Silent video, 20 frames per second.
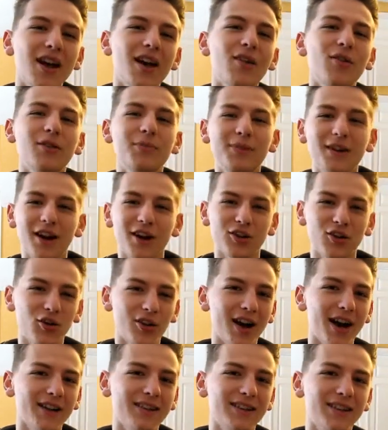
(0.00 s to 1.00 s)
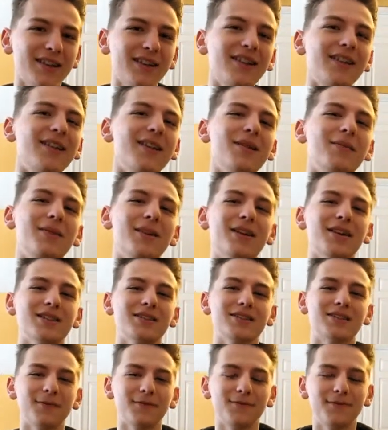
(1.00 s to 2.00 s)
would be a good idea
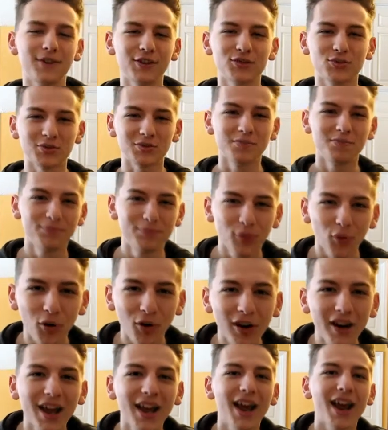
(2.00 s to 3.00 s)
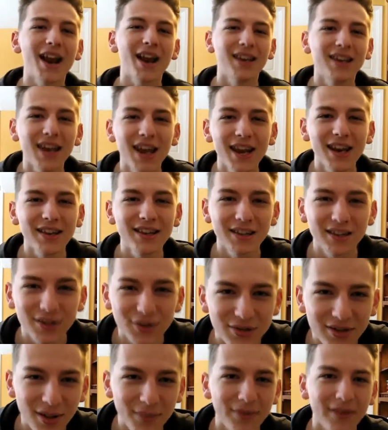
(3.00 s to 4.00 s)
because the fish was bored and it needed to do
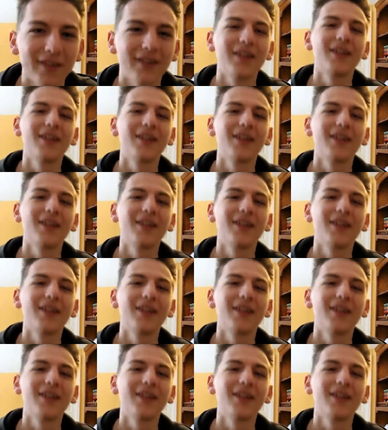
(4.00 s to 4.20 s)
something.